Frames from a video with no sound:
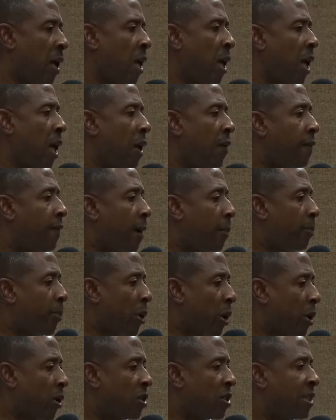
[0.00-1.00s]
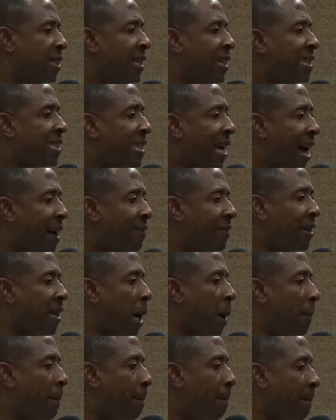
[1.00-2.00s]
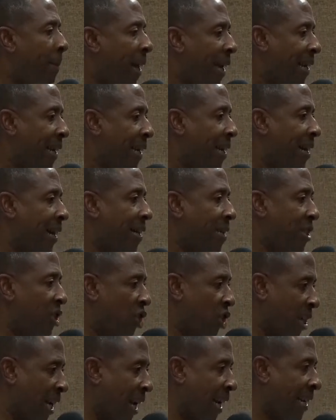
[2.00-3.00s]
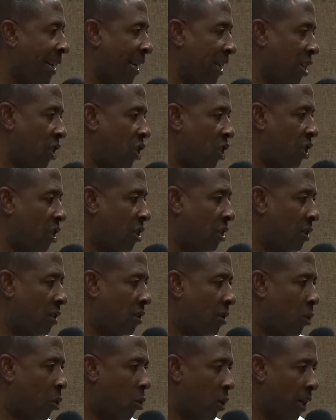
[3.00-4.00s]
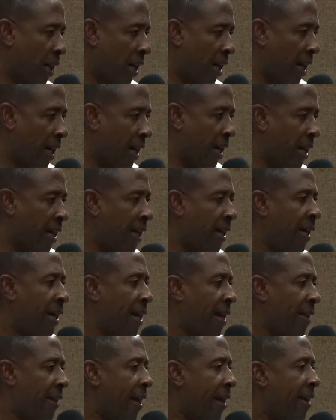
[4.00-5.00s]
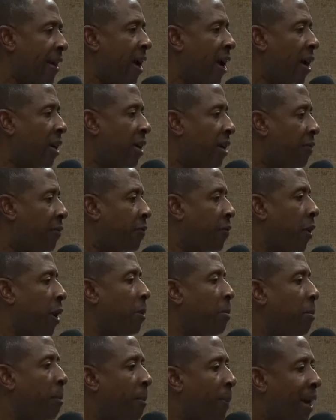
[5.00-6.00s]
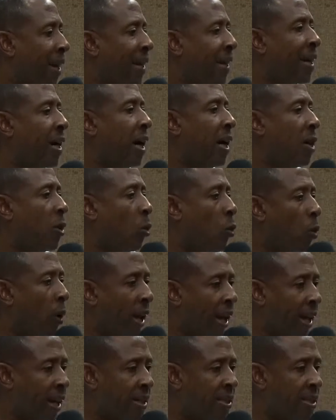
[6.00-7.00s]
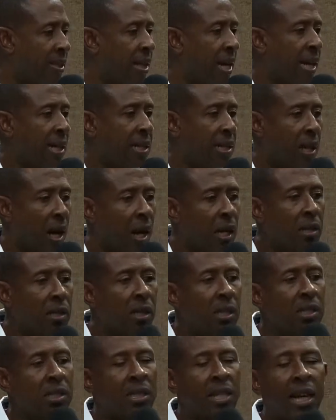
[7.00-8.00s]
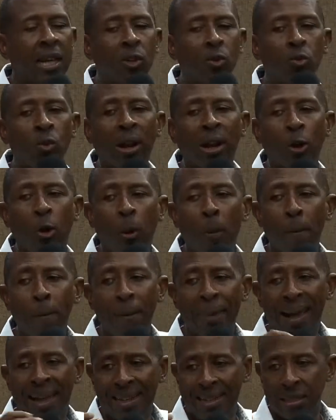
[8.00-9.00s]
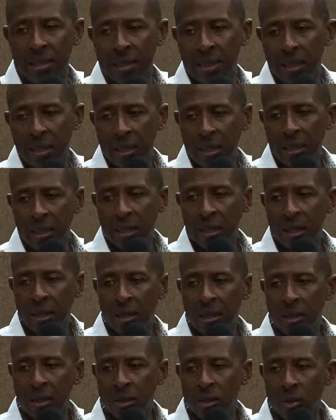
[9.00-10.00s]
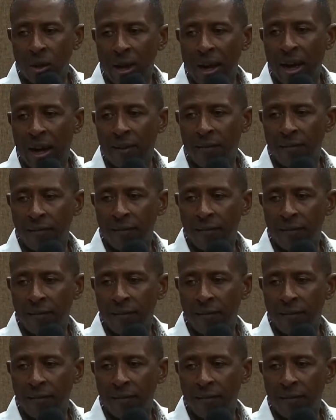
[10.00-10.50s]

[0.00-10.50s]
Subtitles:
If a person is having a medical challenge, okay, then there are different medical ways that doctors can recommend to have